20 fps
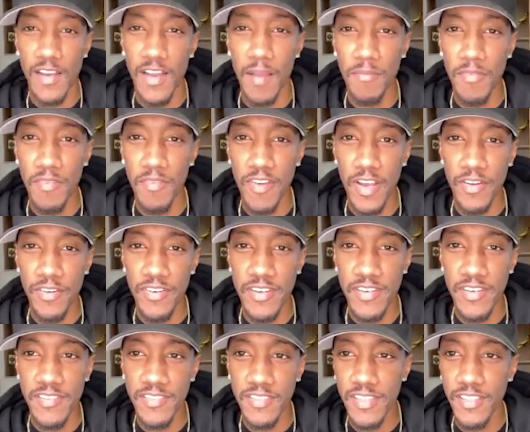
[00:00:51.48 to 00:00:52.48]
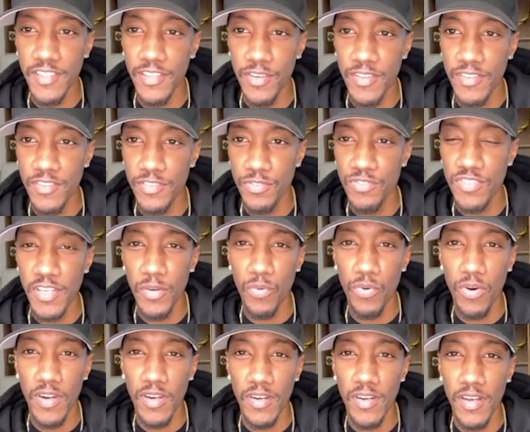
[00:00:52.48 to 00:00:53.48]
the founder and CEO of the Zeus
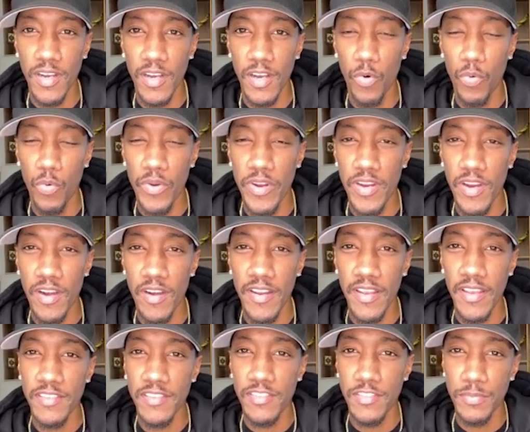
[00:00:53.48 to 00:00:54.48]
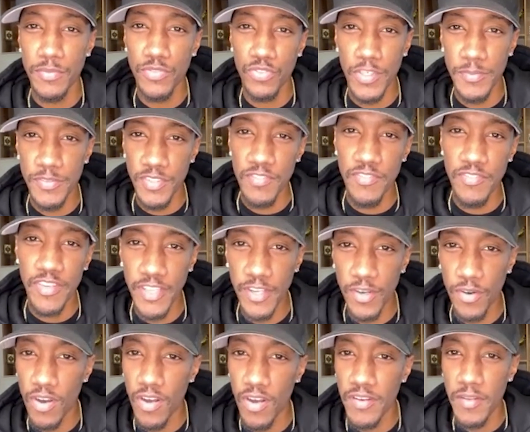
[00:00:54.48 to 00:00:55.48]
Network. We are a subscription video
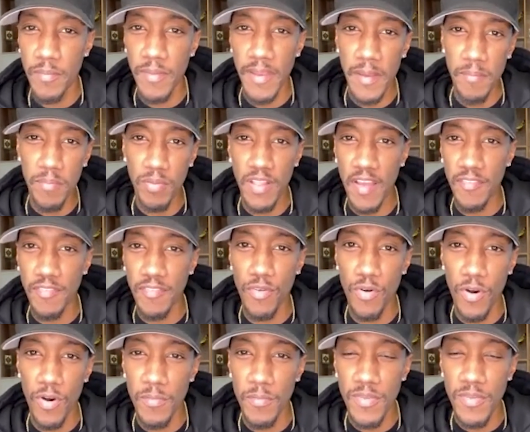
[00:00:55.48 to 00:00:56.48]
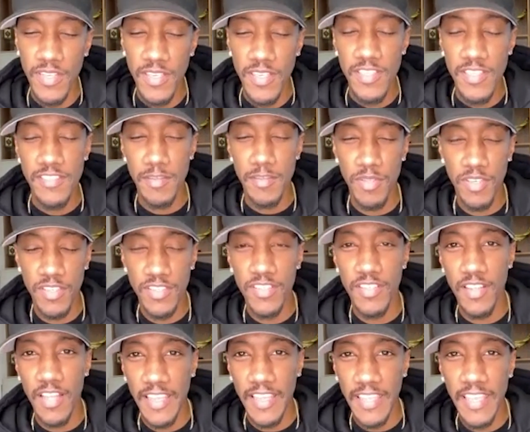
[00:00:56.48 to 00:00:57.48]
on demand platform, similar to
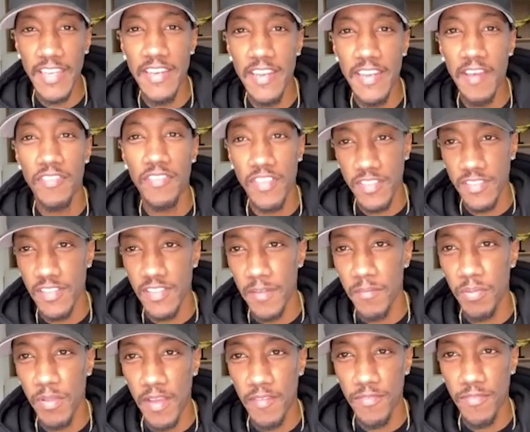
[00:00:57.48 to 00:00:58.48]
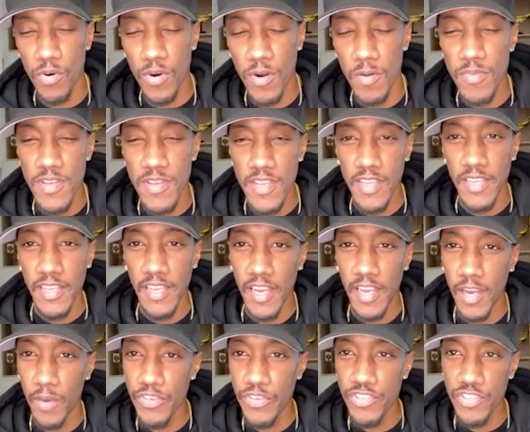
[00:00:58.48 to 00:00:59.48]
like a Netflix type platform.
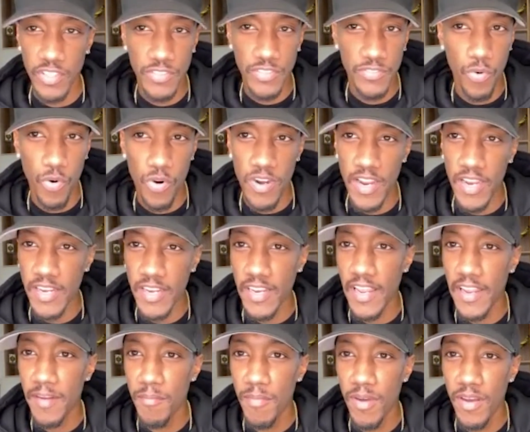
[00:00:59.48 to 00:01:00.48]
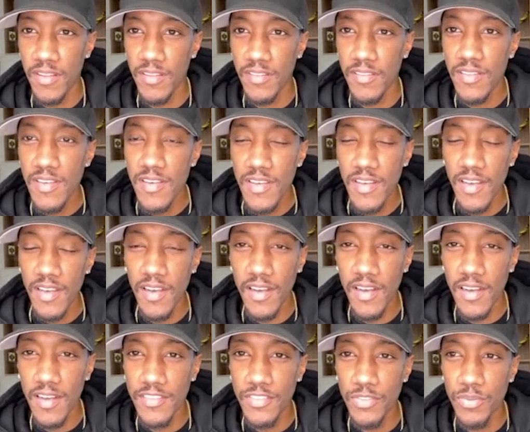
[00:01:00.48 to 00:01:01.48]
We charge $4.99 a month
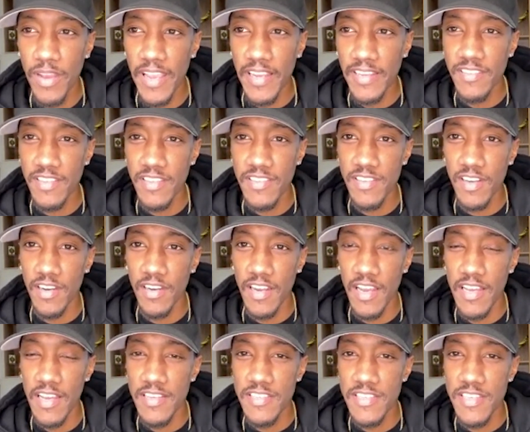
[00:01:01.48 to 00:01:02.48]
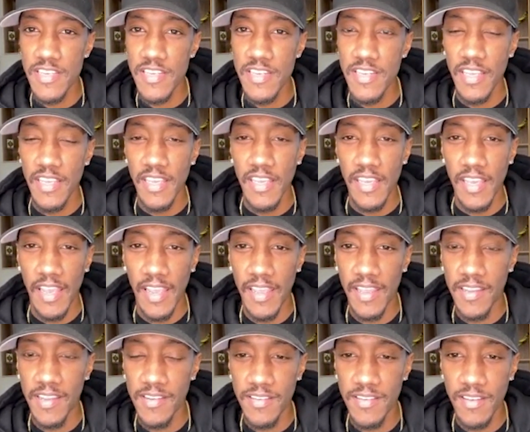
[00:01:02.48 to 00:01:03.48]
to access our content.
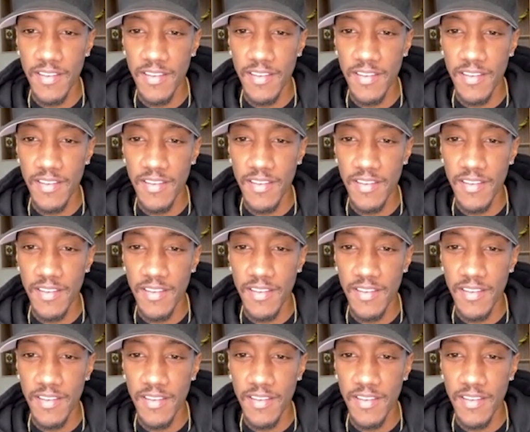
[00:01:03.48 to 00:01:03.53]
And